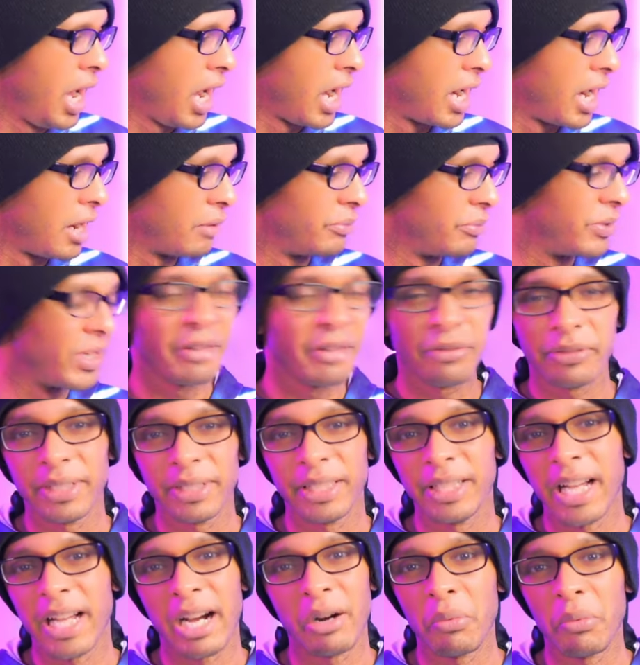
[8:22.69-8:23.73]
Um,
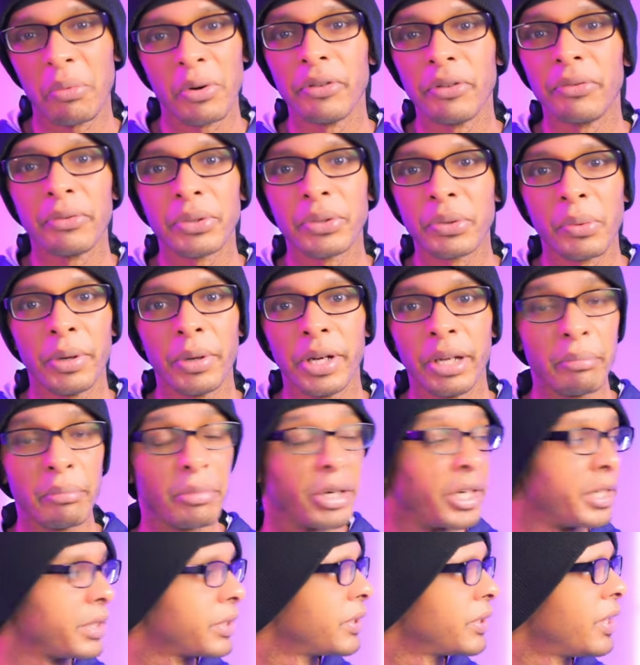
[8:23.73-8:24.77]
definitely not worth twenty
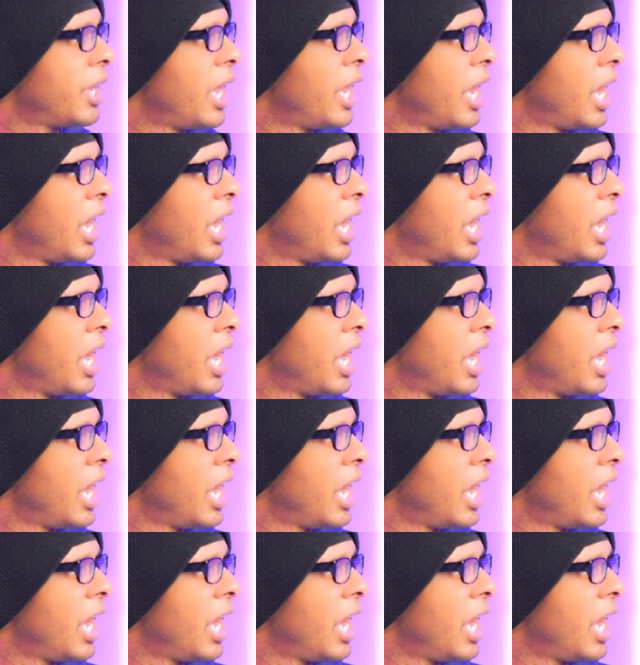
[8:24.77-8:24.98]
bucks.